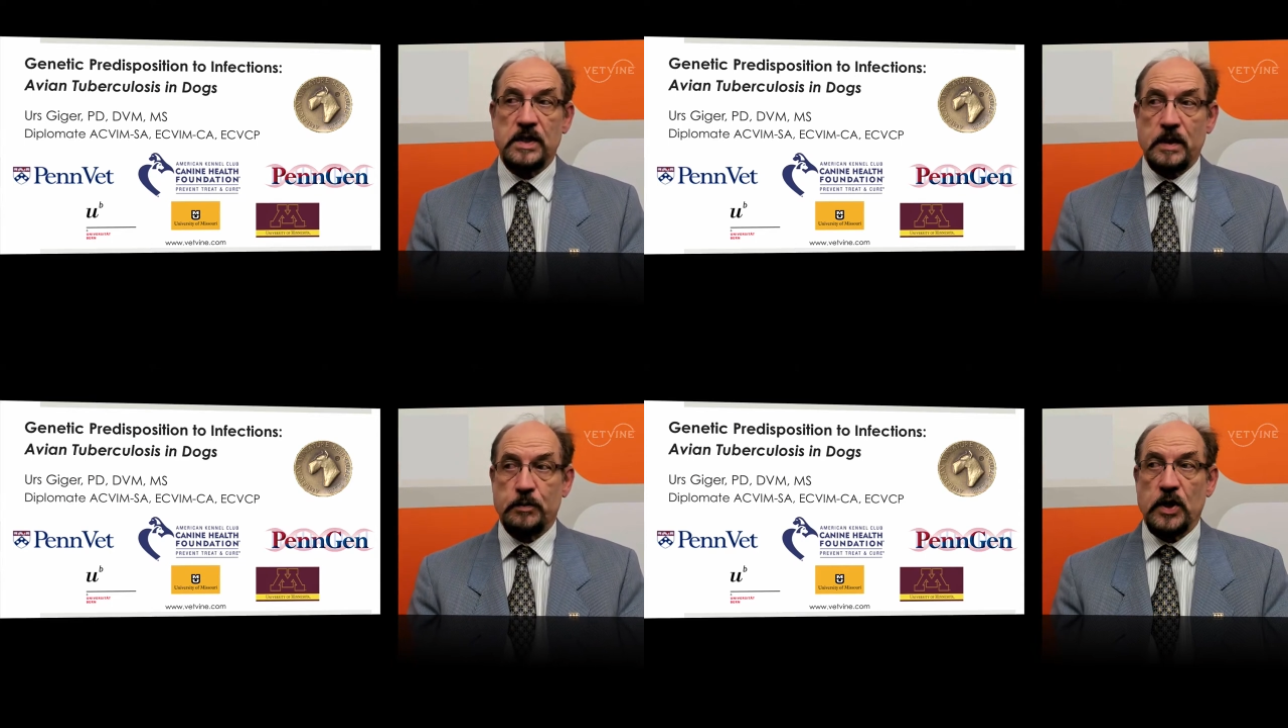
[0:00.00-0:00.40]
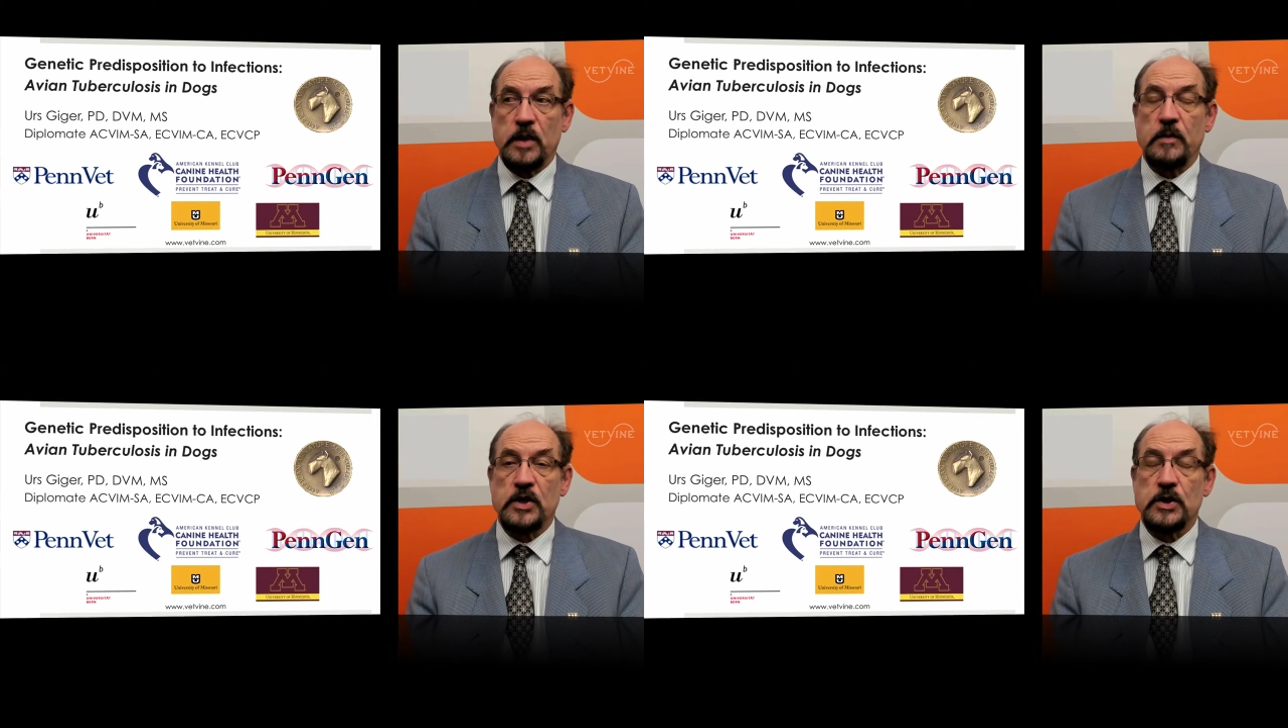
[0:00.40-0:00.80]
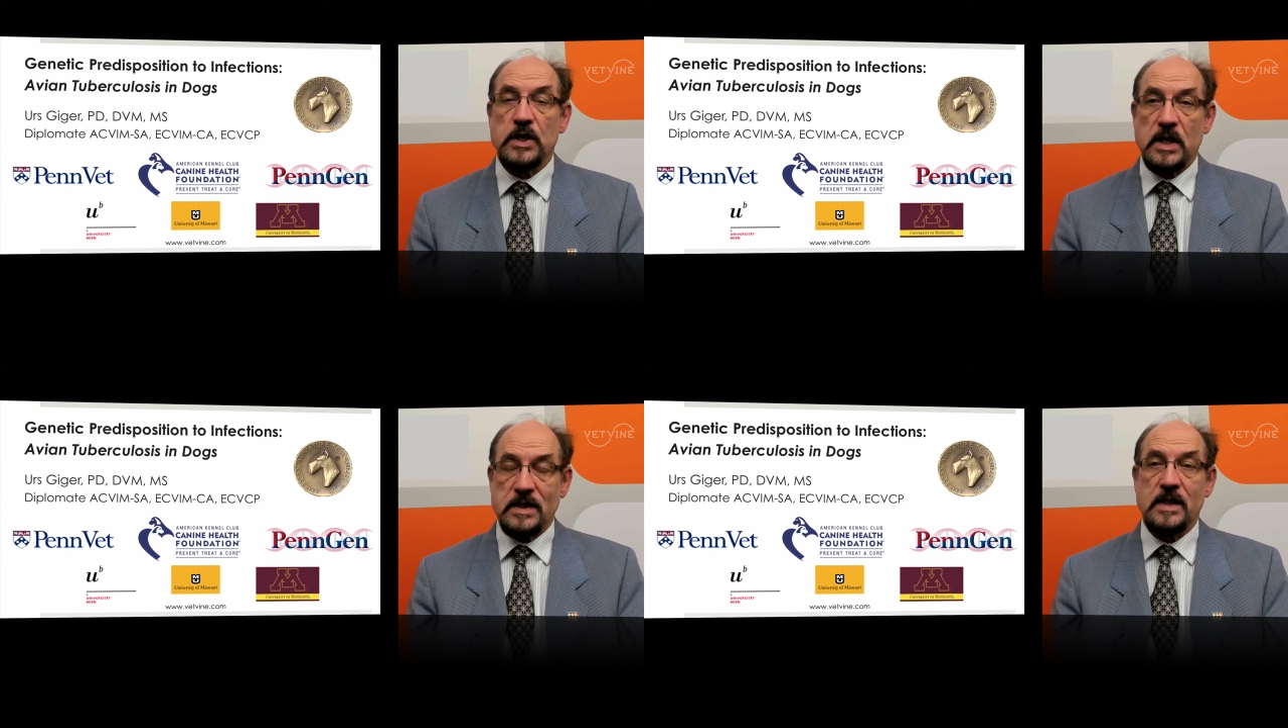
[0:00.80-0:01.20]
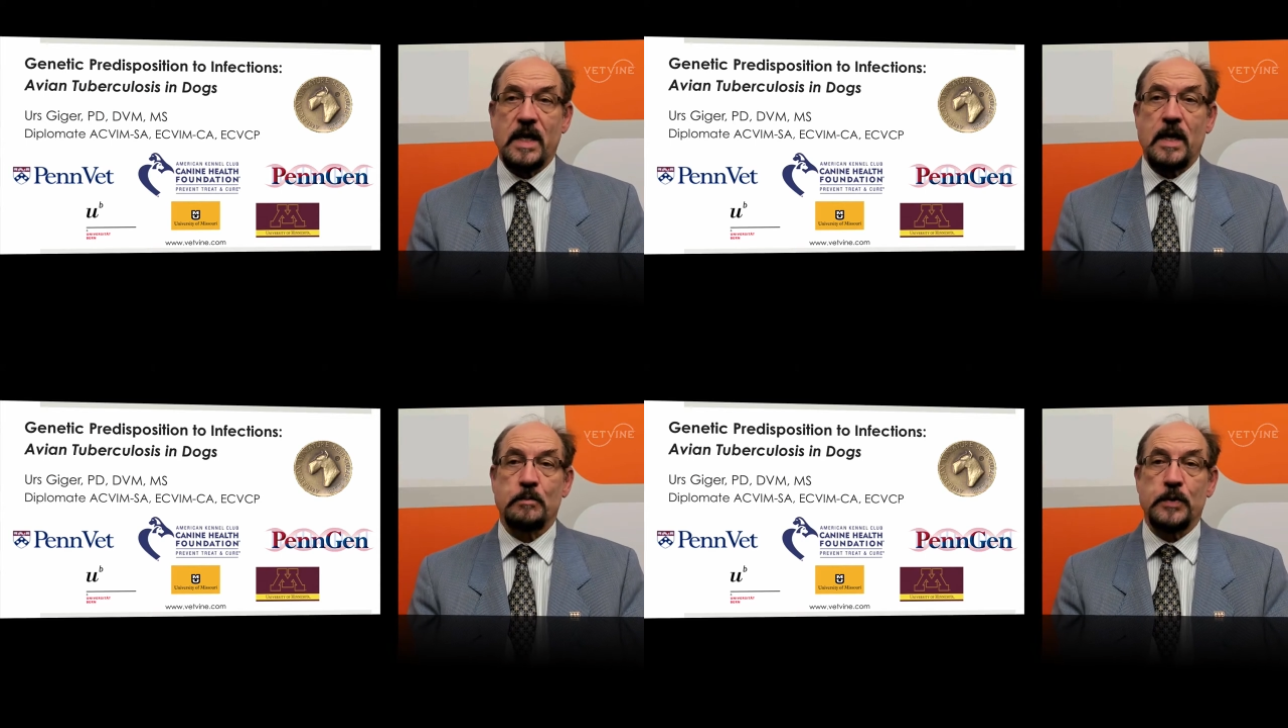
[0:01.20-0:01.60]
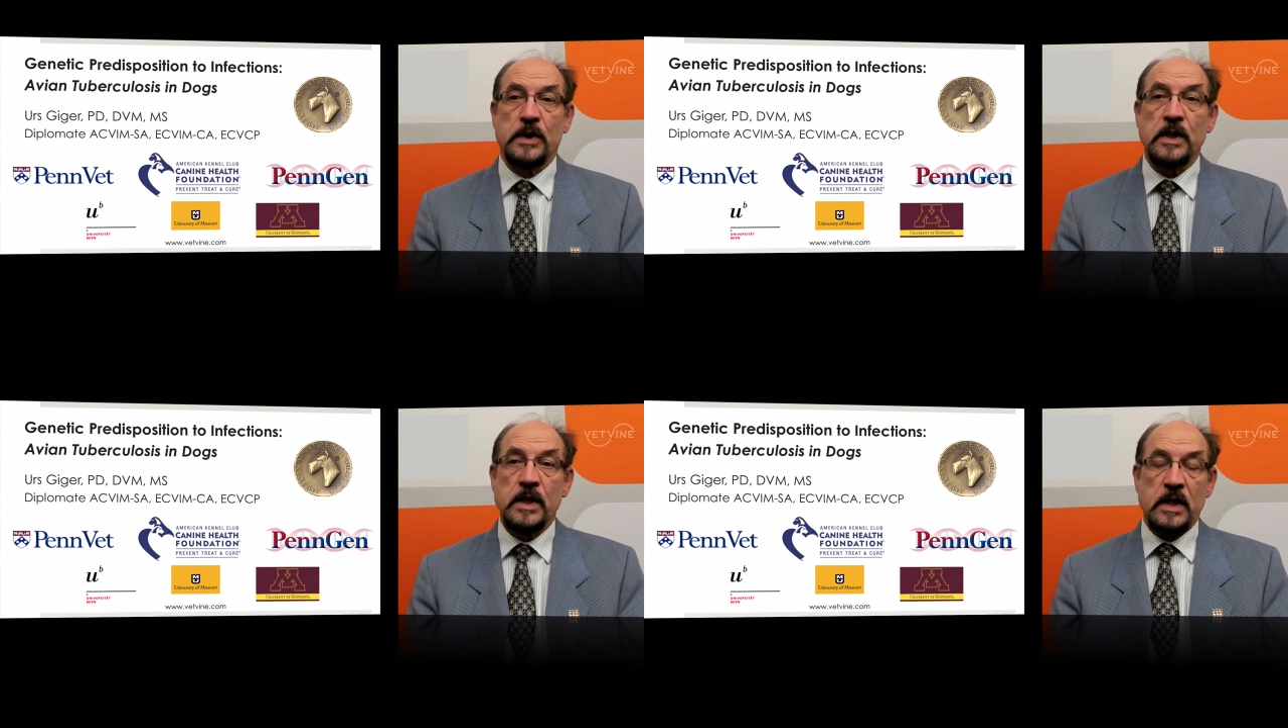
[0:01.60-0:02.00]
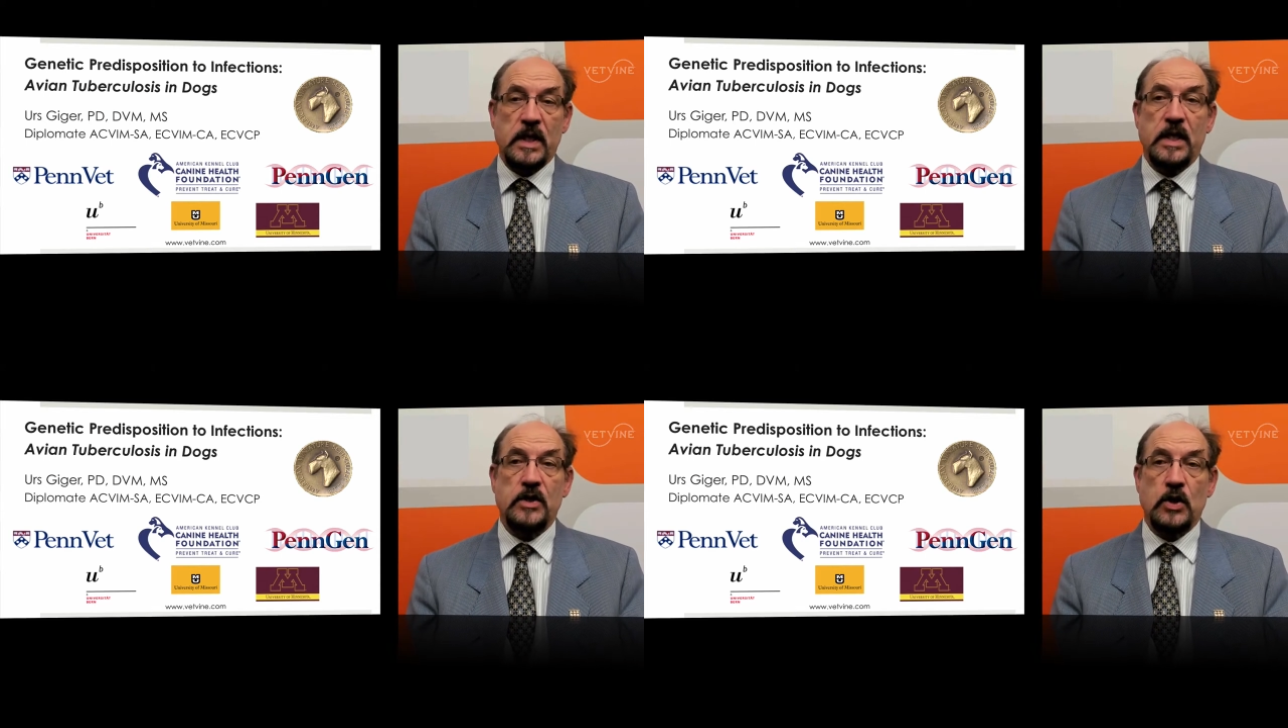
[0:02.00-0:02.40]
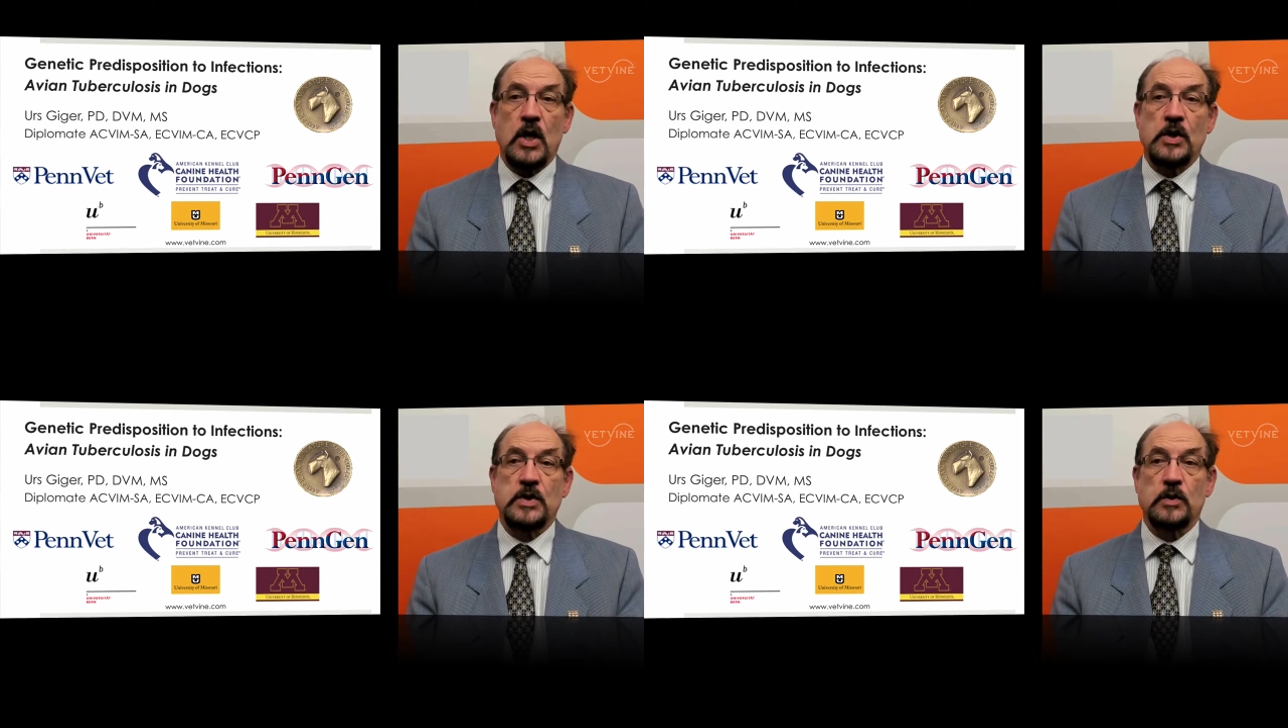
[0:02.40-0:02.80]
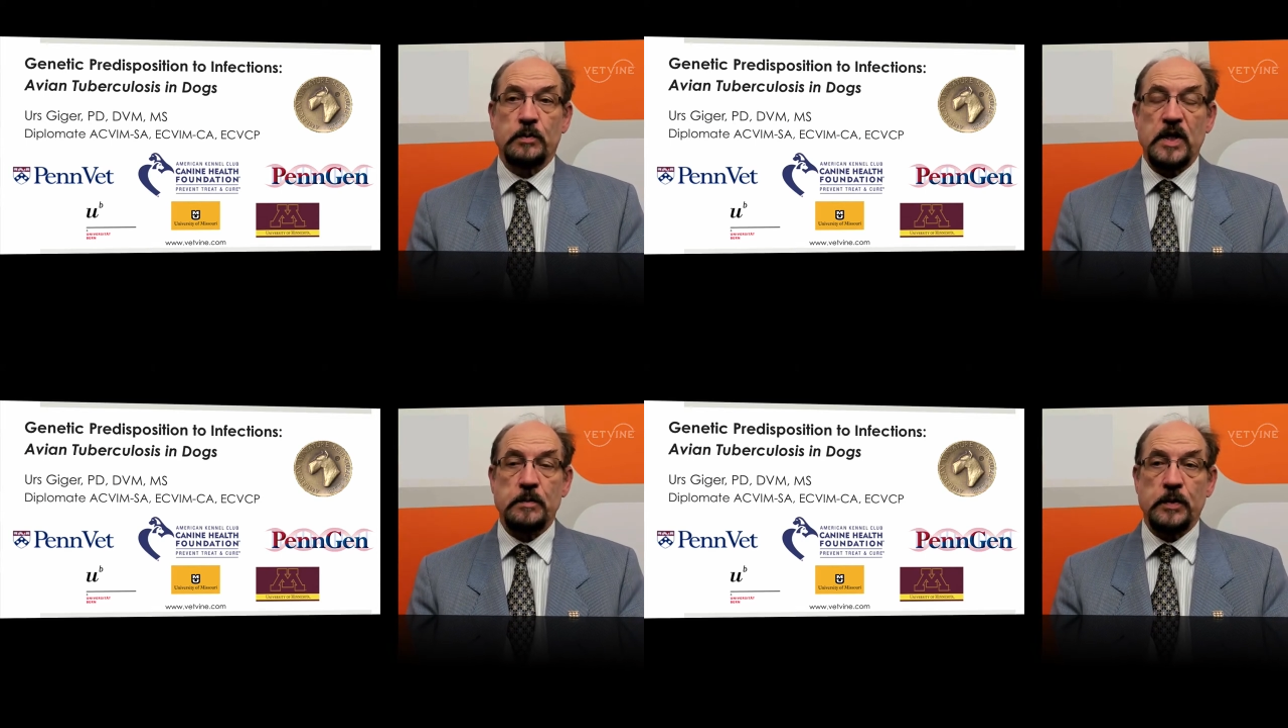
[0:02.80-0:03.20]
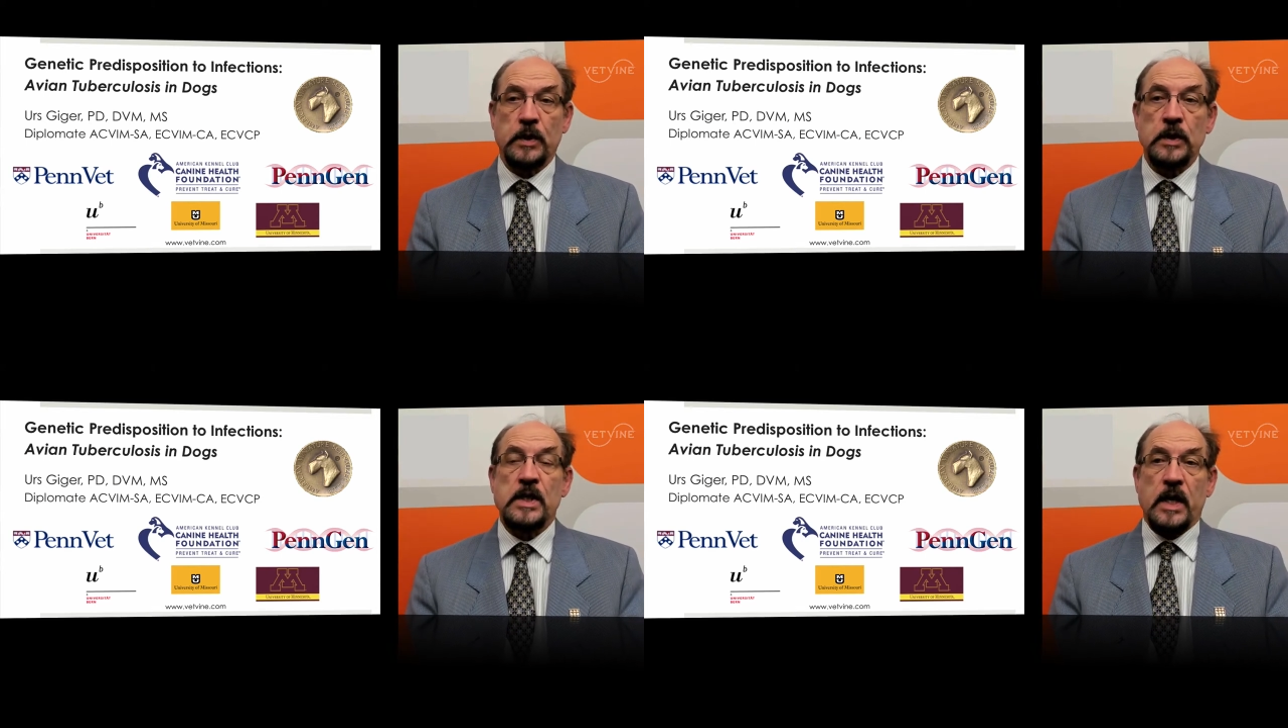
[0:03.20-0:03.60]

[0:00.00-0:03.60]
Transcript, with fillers: that pretty much doesn't happen in dogs or people,